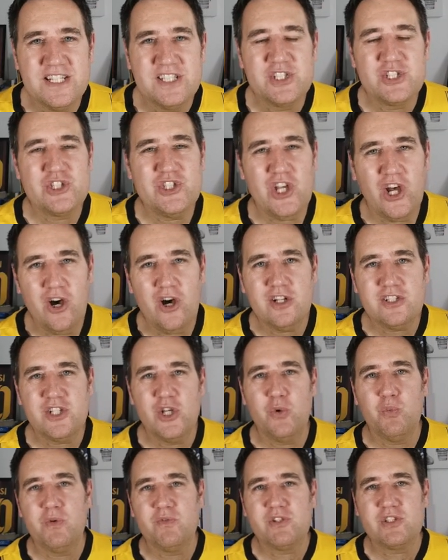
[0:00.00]

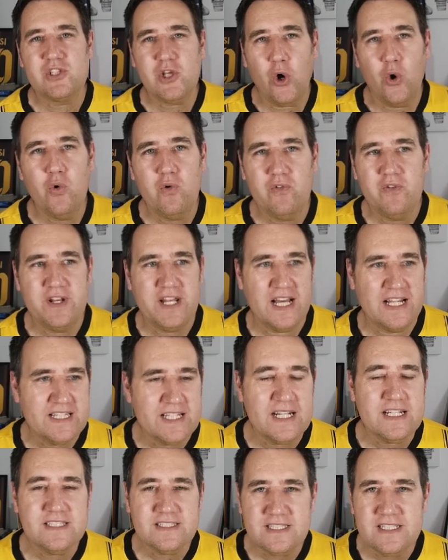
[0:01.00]
starting with Salford. And
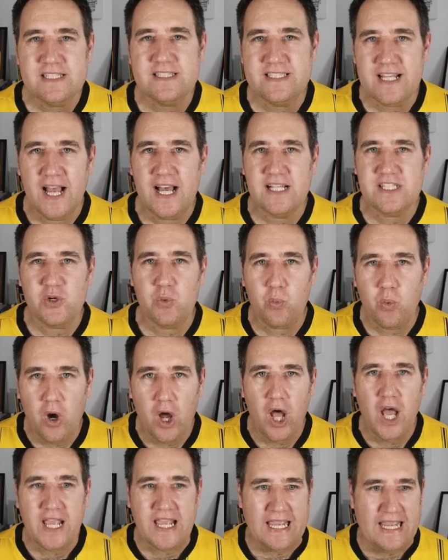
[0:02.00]
does this tactic
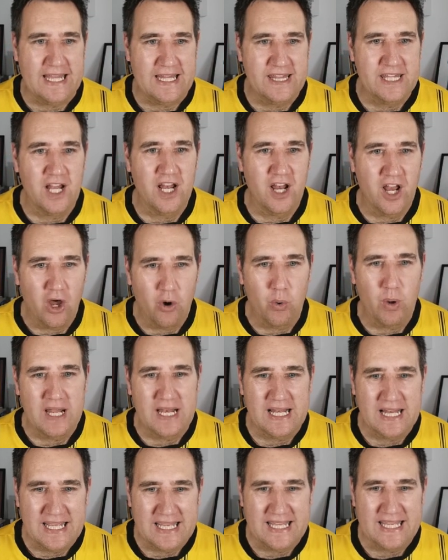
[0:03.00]
work in the lower
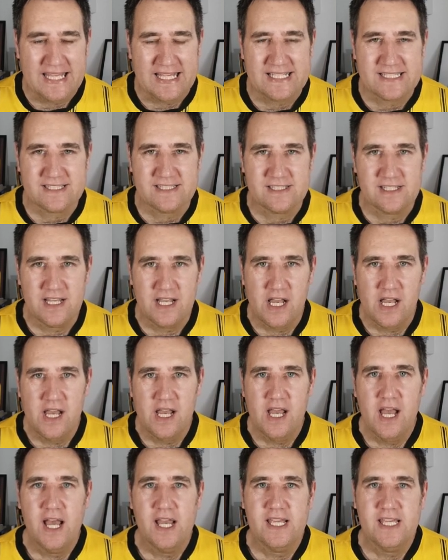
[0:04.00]
leagues?
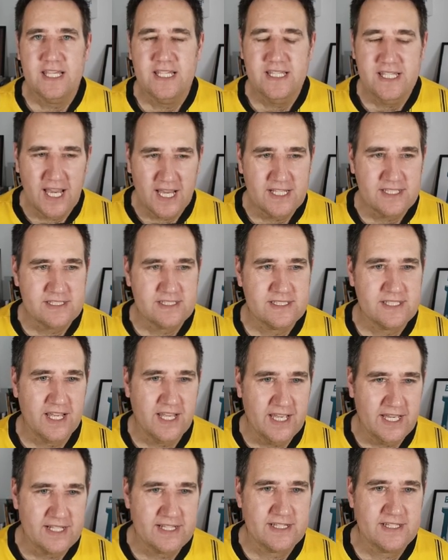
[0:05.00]
Yes,
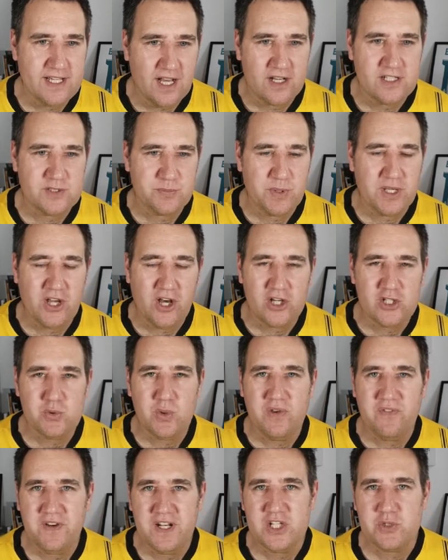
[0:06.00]
it does, because we
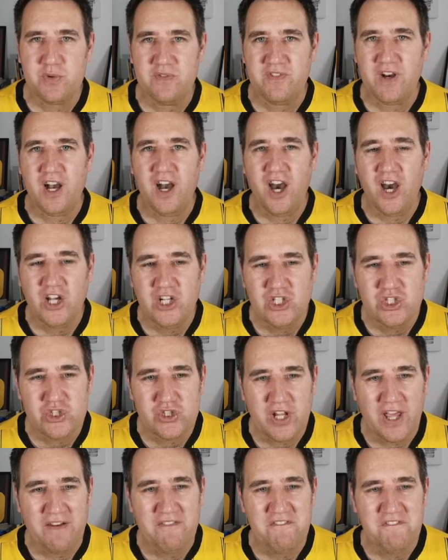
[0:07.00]
finished with
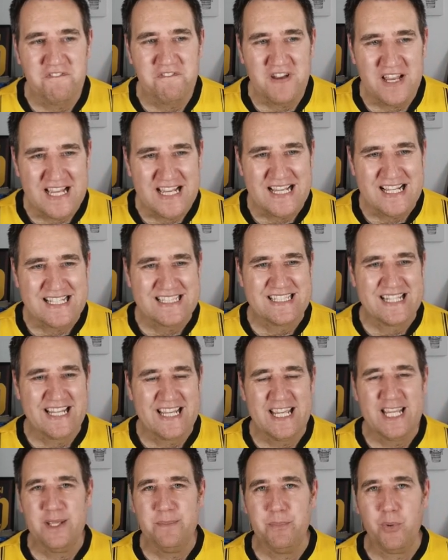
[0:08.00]

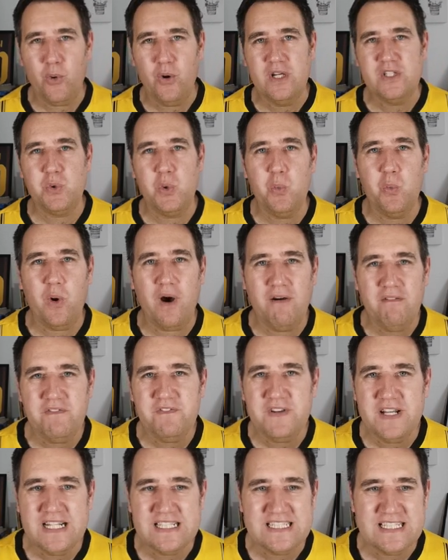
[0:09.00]
113 points. We won
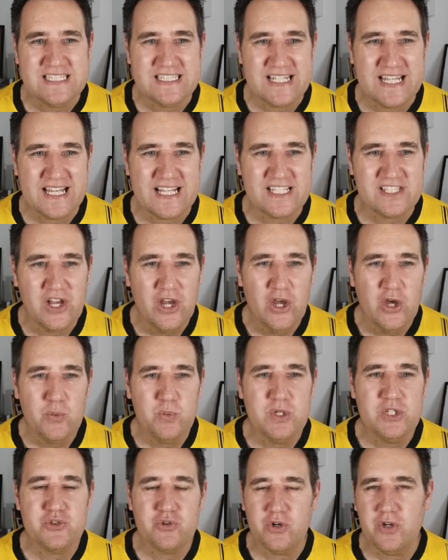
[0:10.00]
36, we
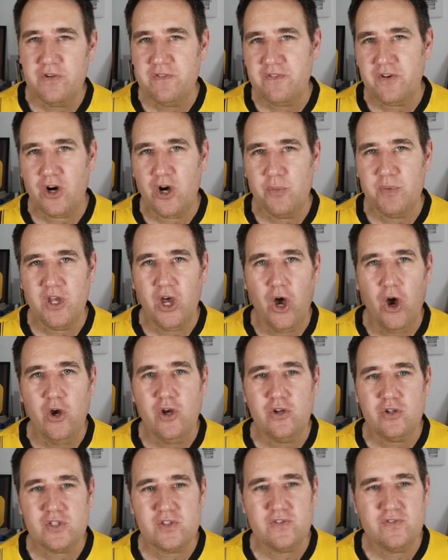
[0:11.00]
drew 5, we only
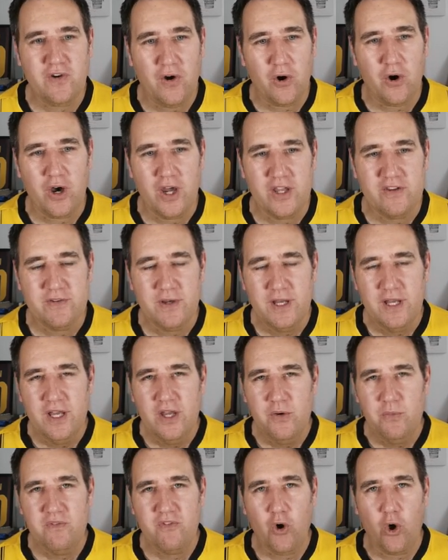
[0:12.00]
lost 5.
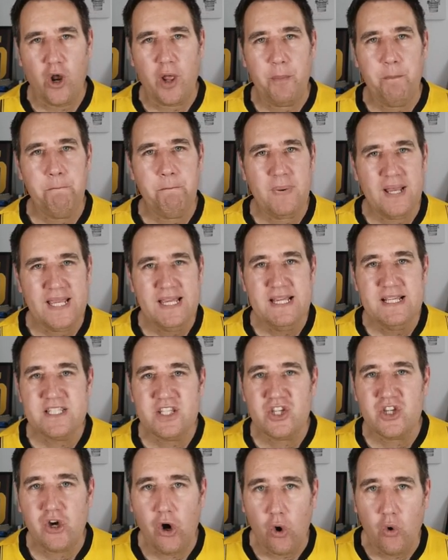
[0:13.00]
We've got an
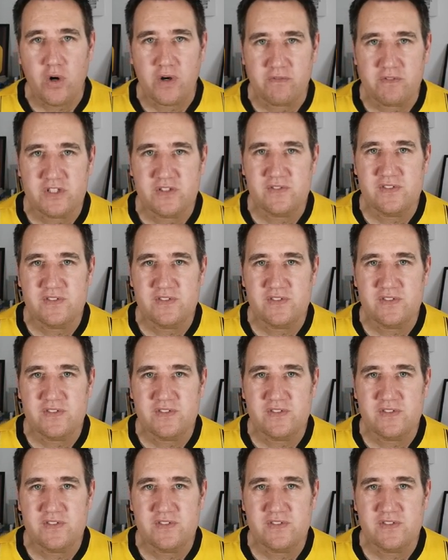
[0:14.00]
amazing goal difference of